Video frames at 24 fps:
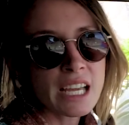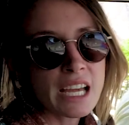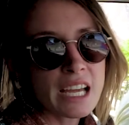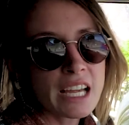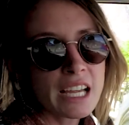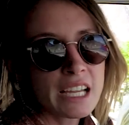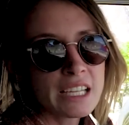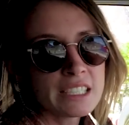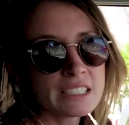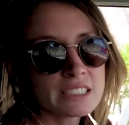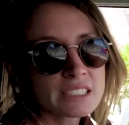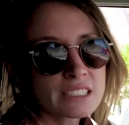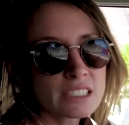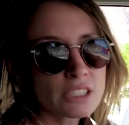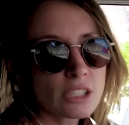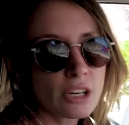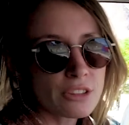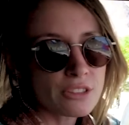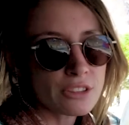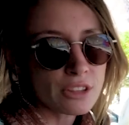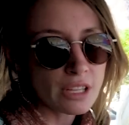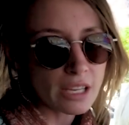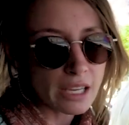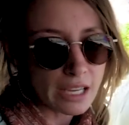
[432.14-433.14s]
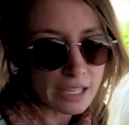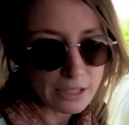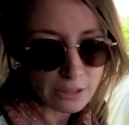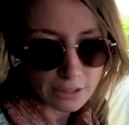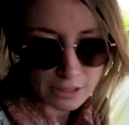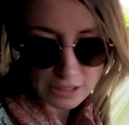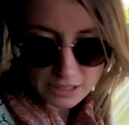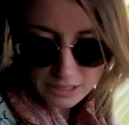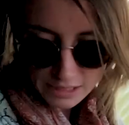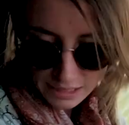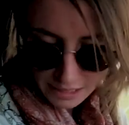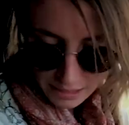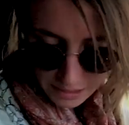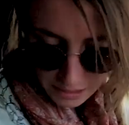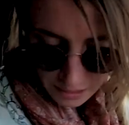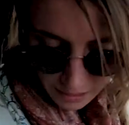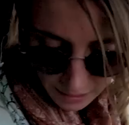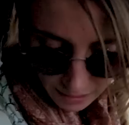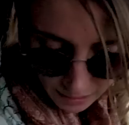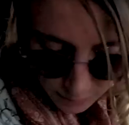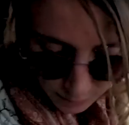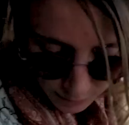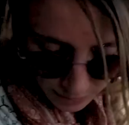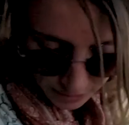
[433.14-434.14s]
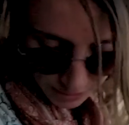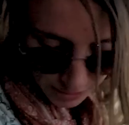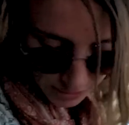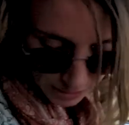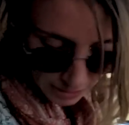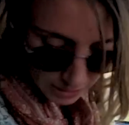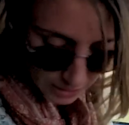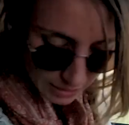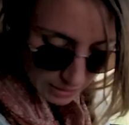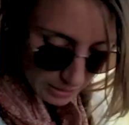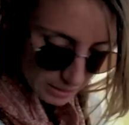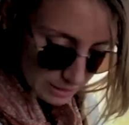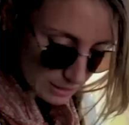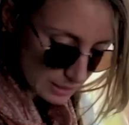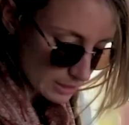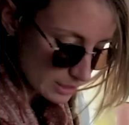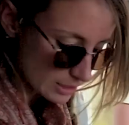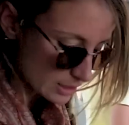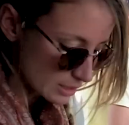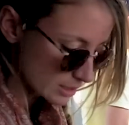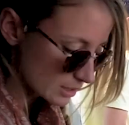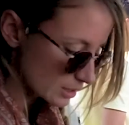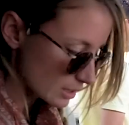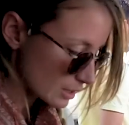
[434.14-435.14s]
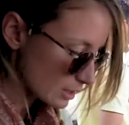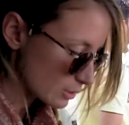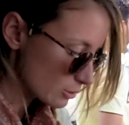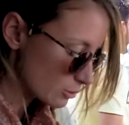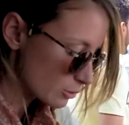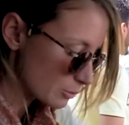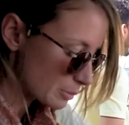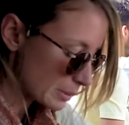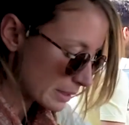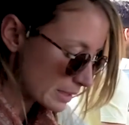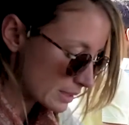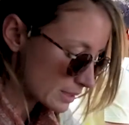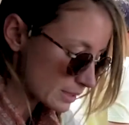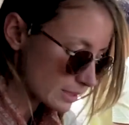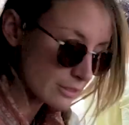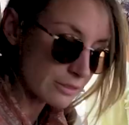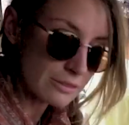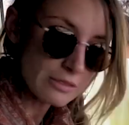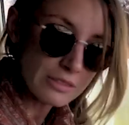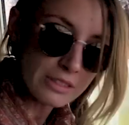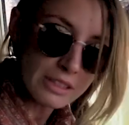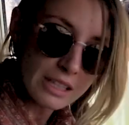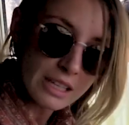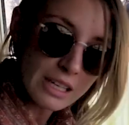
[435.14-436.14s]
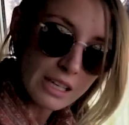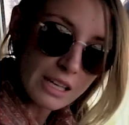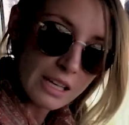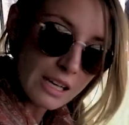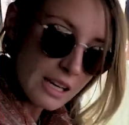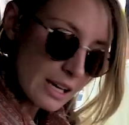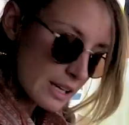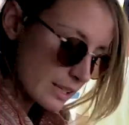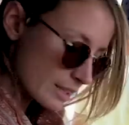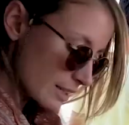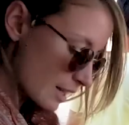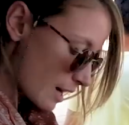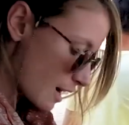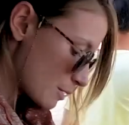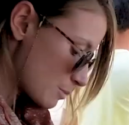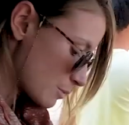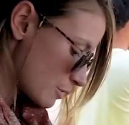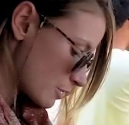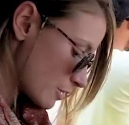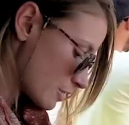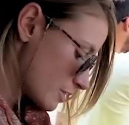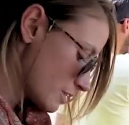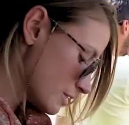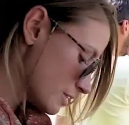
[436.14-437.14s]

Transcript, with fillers: and got the NOC card, which is just a little piece of cardboard.